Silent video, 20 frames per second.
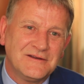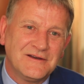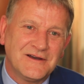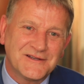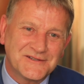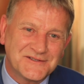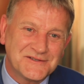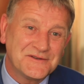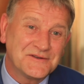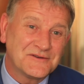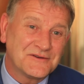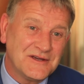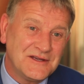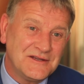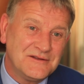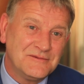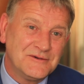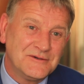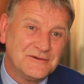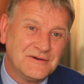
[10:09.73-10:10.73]
That's
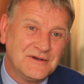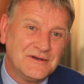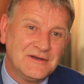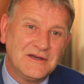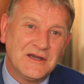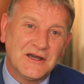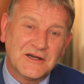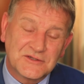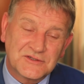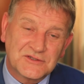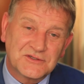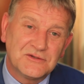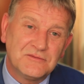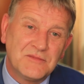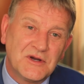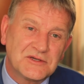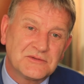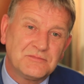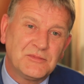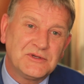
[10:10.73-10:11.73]
incredible. It has so
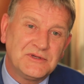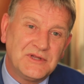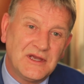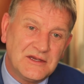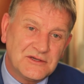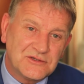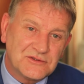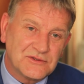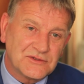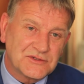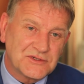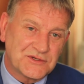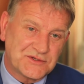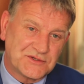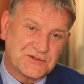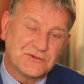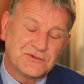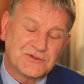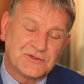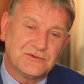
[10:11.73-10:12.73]
much potential as a
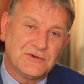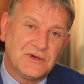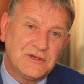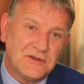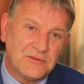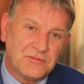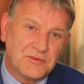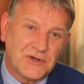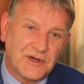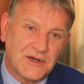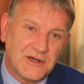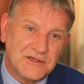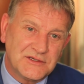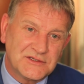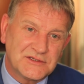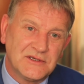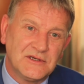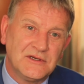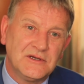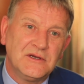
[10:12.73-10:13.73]
social
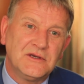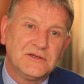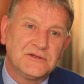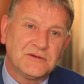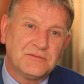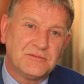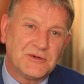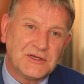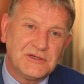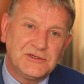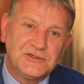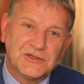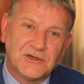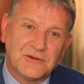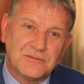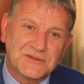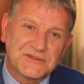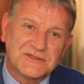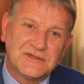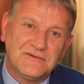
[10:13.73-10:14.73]
enterprise to bring
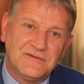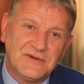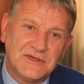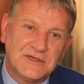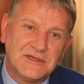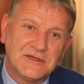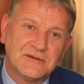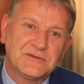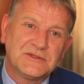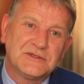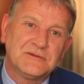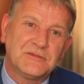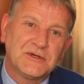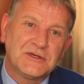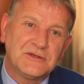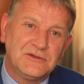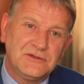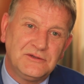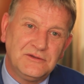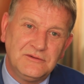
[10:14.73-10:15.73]
jobs to the area, to
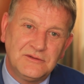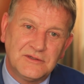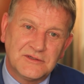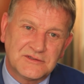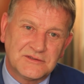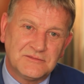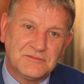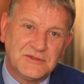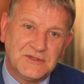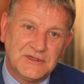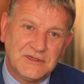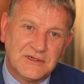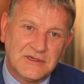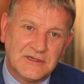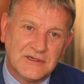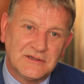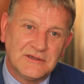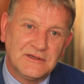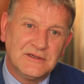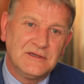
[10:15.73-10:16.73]
bring tourism to the
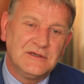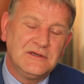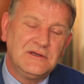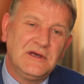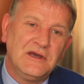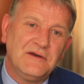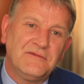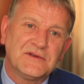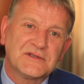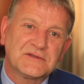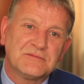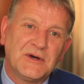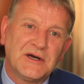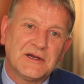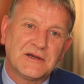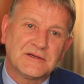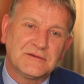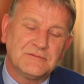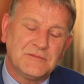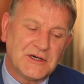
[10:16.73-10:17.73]
area, if it's
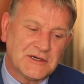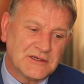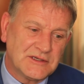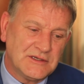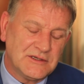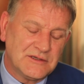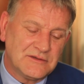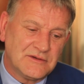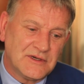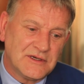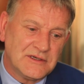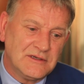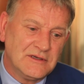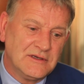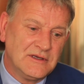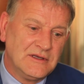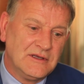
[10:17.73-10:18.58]
marketed right.